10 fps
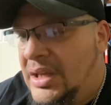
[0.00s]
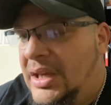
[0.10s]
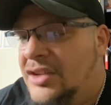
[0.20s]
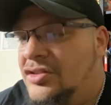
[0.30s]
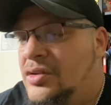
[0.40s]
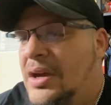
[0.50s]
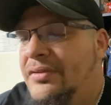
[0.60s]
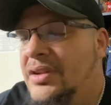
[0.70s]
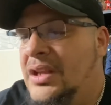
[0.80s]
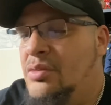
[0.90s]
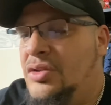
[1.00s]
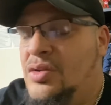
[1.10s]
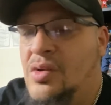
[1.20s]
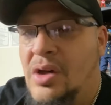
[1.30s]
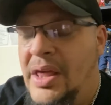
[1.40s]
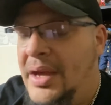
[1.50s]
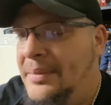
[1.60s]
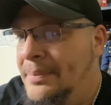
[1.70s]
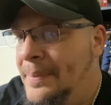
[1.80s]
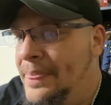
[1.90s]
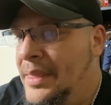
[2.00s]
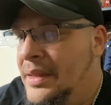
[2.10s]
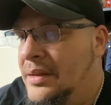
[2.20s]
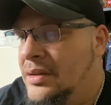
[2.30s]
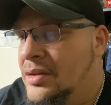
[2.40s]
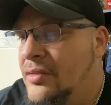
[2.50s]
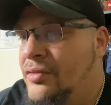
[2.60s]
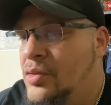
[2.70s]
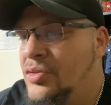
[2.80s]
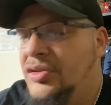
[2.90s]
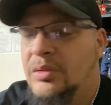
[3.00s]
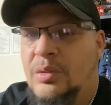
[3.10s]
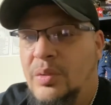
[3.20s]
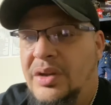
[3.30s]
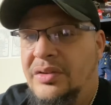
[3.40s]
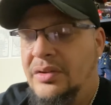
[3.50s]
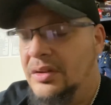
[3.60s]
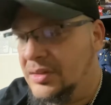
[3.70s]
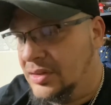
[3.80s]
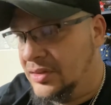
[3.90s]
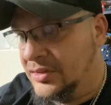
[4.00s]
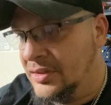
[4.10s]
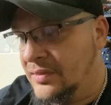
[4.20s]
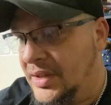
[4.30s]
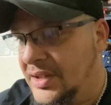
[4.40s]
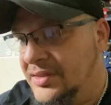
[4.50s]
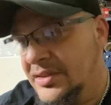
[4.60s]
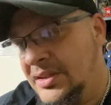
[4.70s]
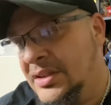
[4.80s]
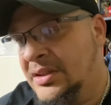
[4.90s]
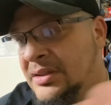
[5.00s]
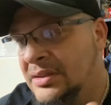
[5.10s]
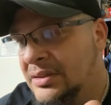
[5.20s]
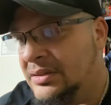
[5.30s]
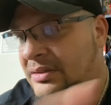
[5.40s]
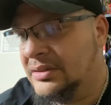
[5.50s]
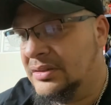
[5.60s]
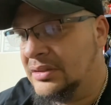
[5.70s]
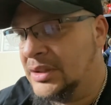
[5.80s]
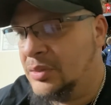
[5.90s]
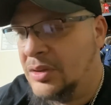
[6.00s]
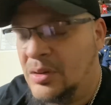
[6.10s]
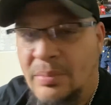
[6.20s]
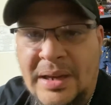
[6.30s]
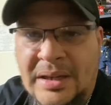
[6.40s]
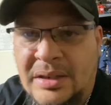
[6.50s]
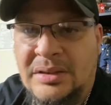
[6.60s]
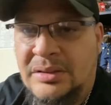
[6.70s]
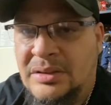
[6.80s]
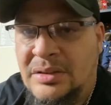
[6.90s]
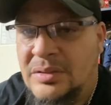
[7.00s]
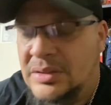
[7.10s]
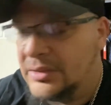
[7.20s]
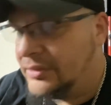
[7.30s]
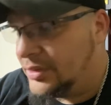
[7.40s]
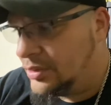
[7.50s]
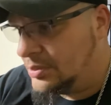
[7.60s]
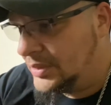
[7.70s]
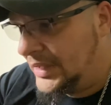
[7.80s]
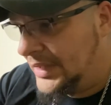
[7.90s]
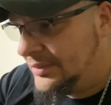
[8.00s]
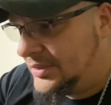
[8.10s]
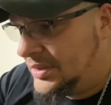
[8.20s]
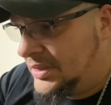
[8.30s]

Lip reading: And so after they would do all that, of course they would wait until the sun rises, and then they would go back and, live their normal lives.